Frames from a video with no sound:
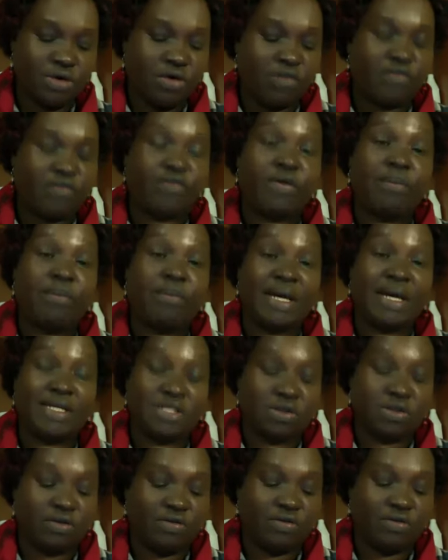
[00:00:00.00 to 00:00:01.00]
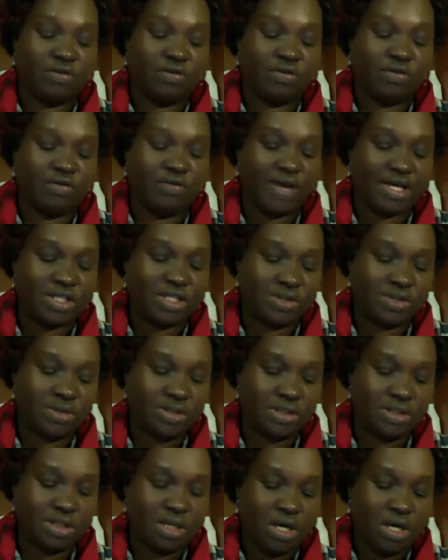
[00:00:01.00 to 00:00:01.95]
of mental functions.